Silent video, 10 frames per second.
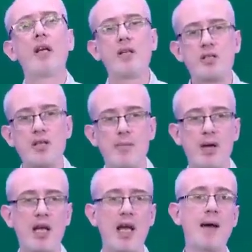a summer
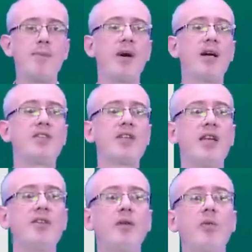camp I
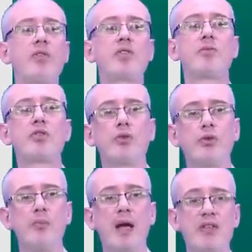attended with some
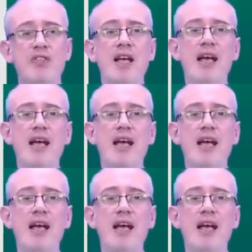schoolmates.